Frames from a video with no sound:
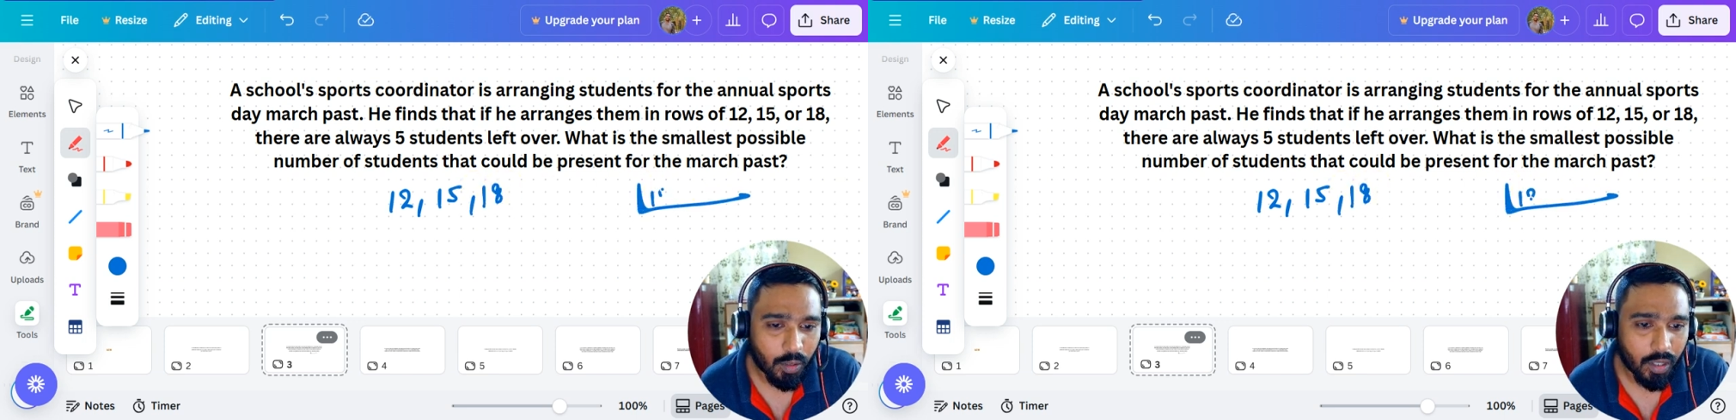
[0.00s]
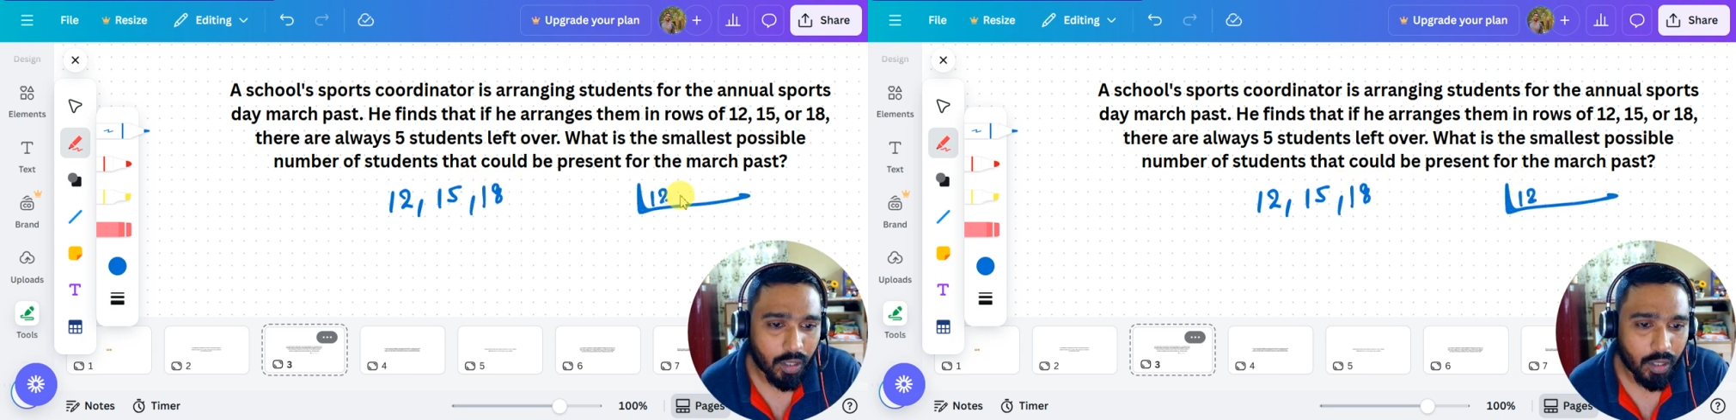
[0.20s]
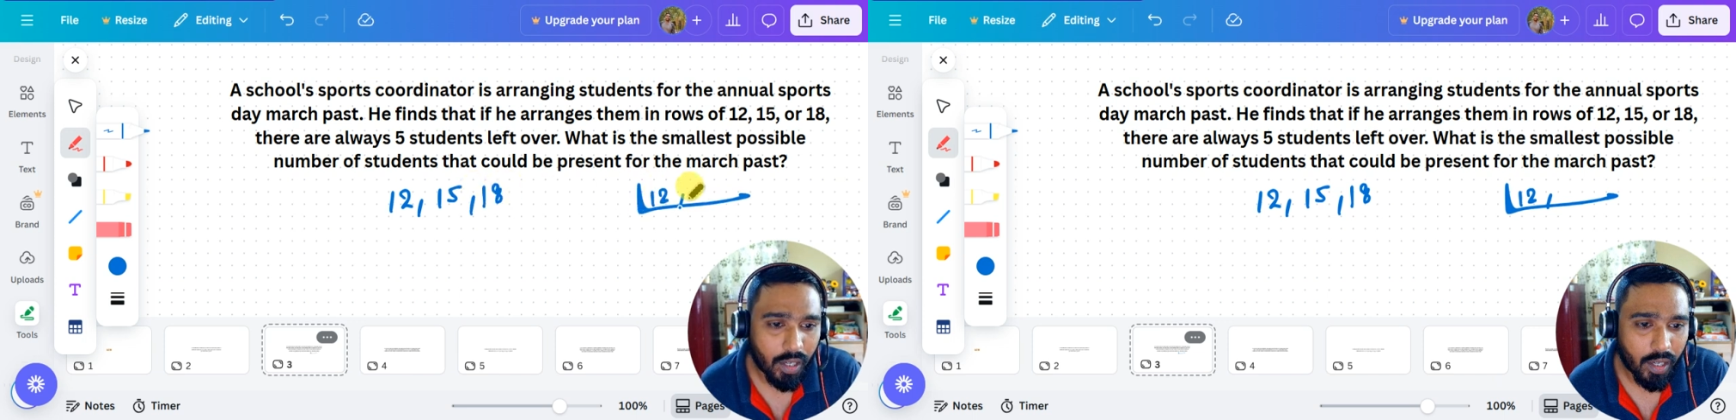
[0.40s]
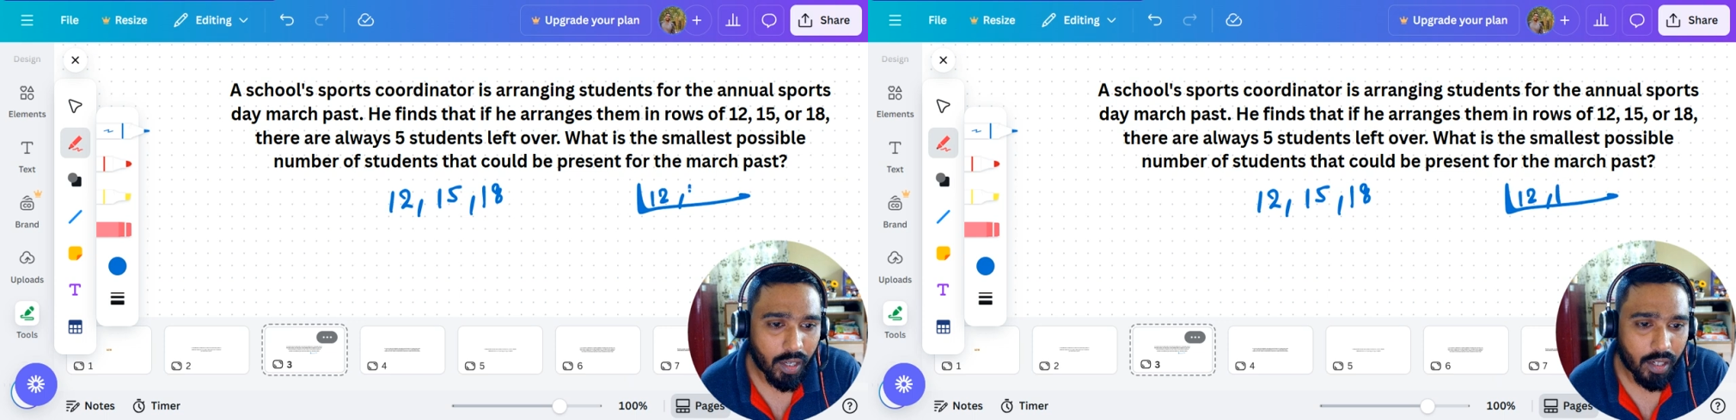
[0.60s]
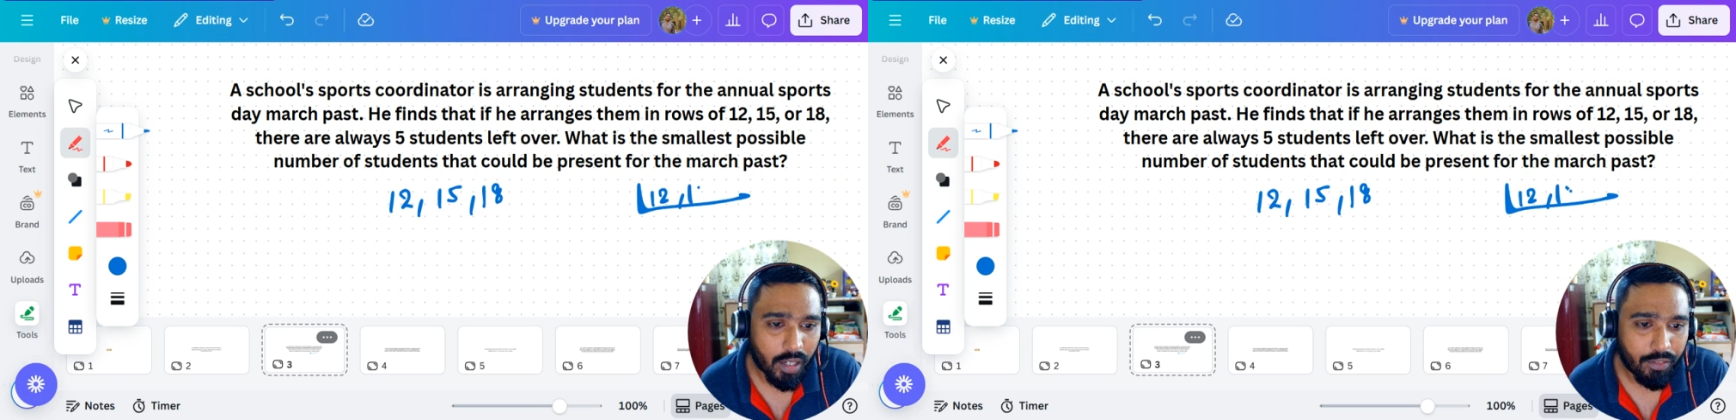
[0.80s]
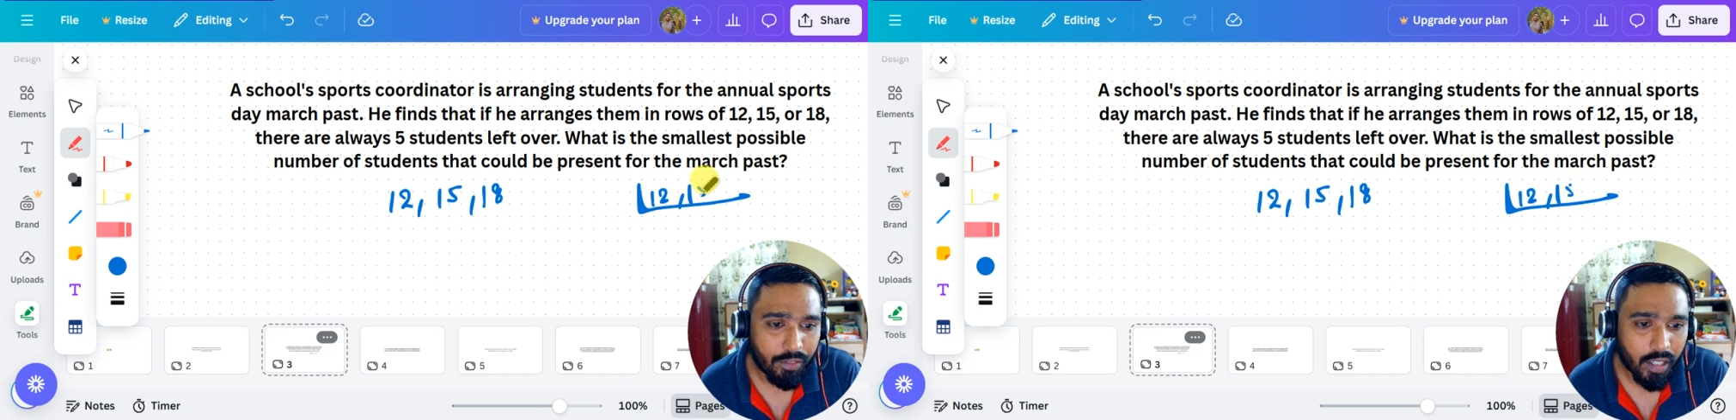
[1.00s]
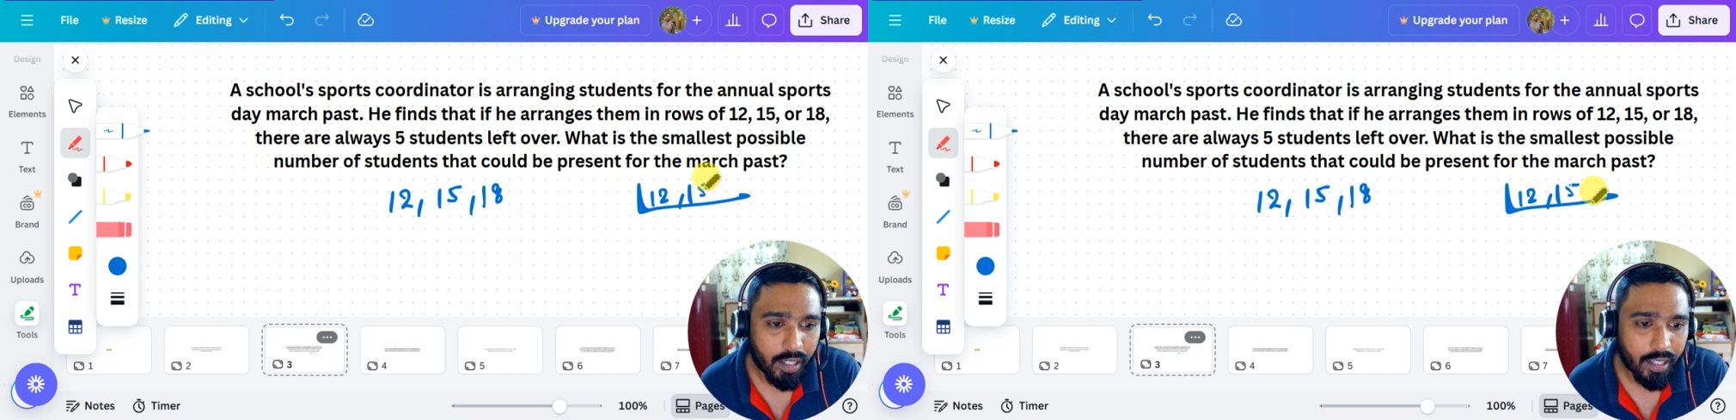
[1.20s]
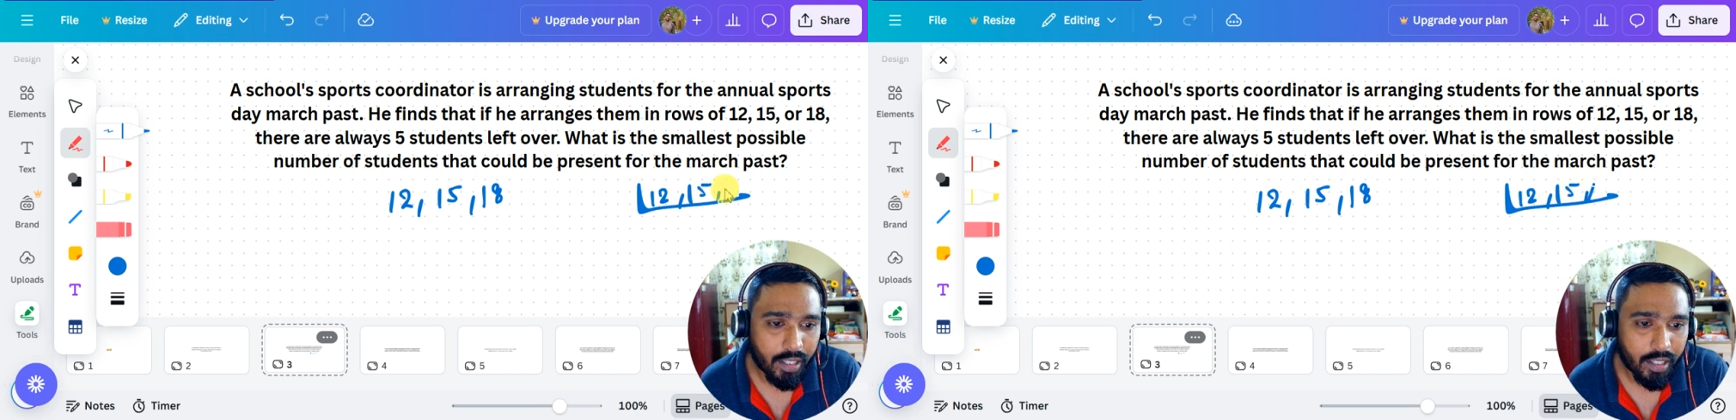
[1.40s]
Okay, twelve, fifteen and
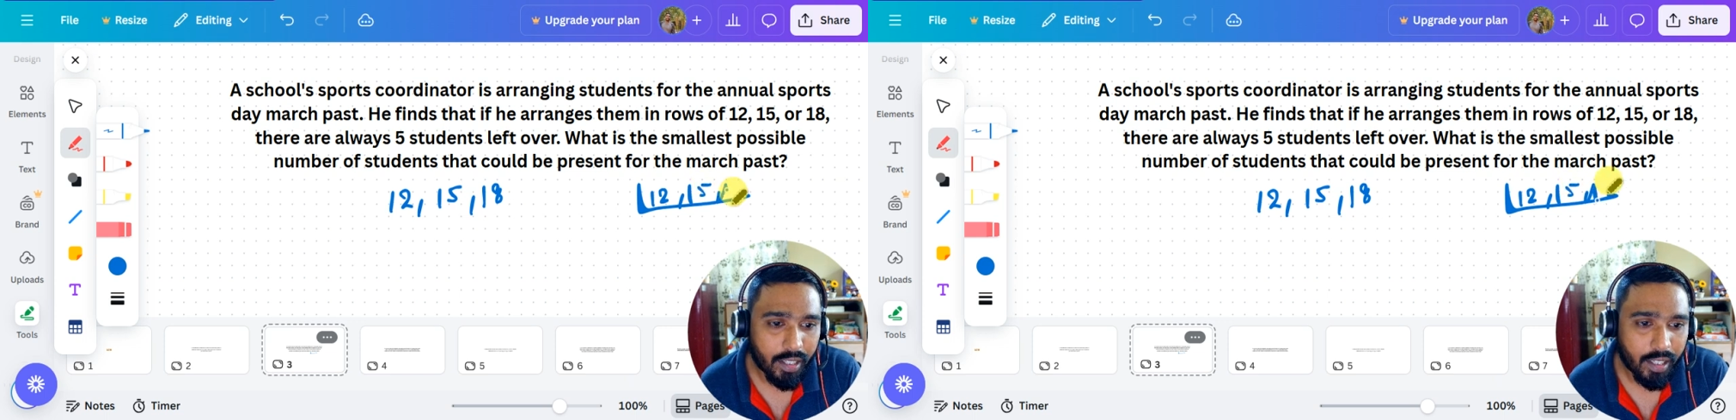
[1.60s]
eighteen